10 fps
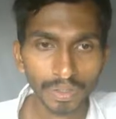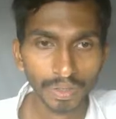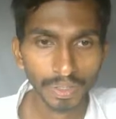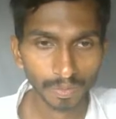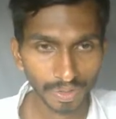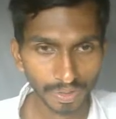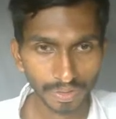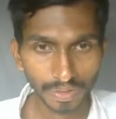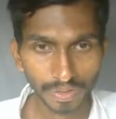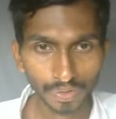Let me
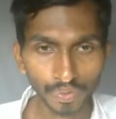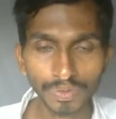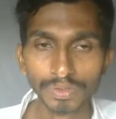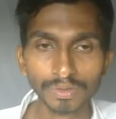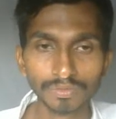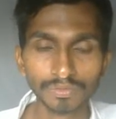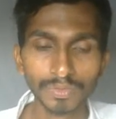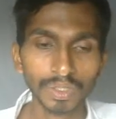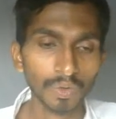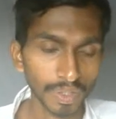controls.
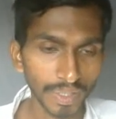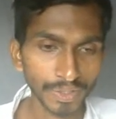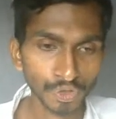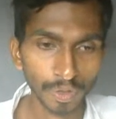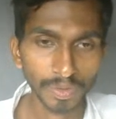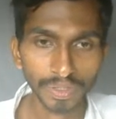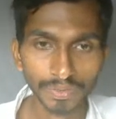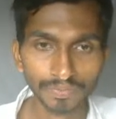Okay, I stopped it.